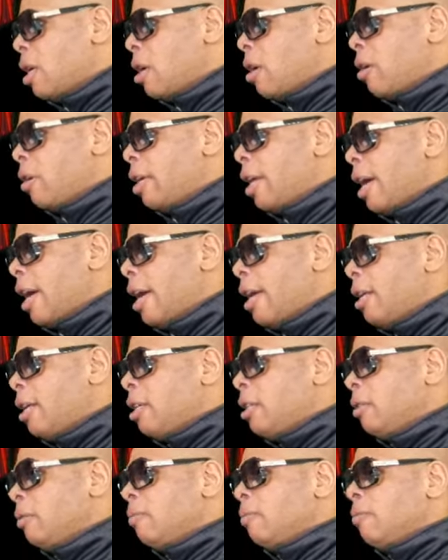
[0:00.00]
Okay.
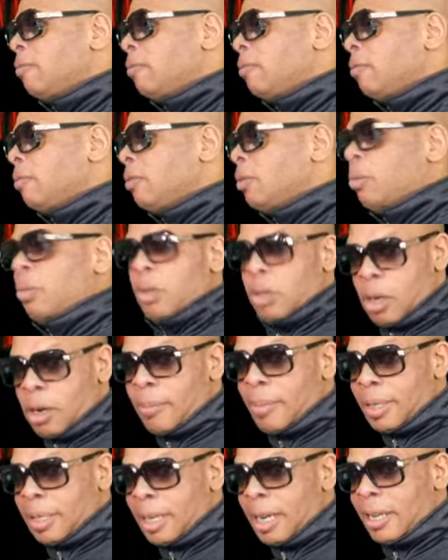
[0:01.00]
We're
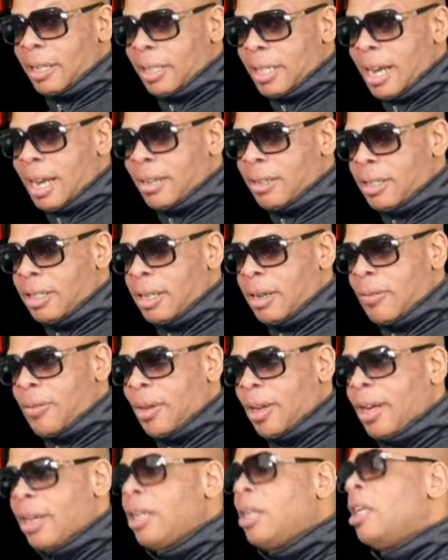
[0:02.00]
talking about Sega Saturn
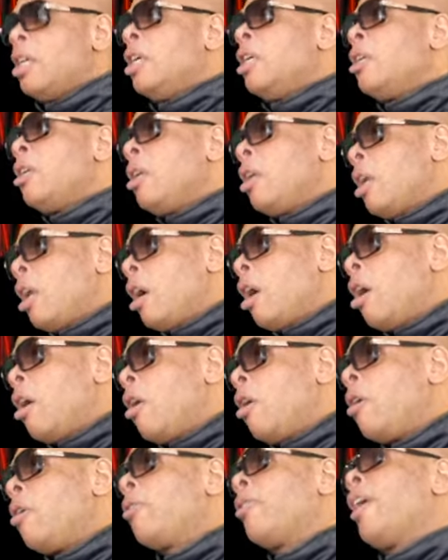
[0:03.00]
stuff here.
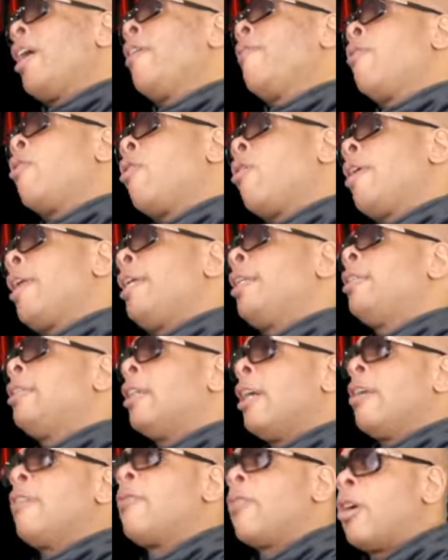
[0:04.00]
No, they've already
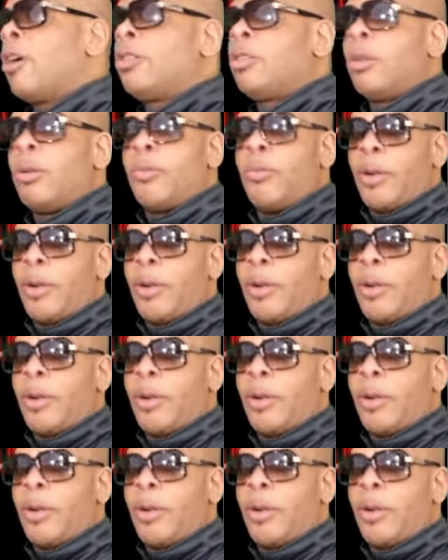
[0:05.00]
done Virtua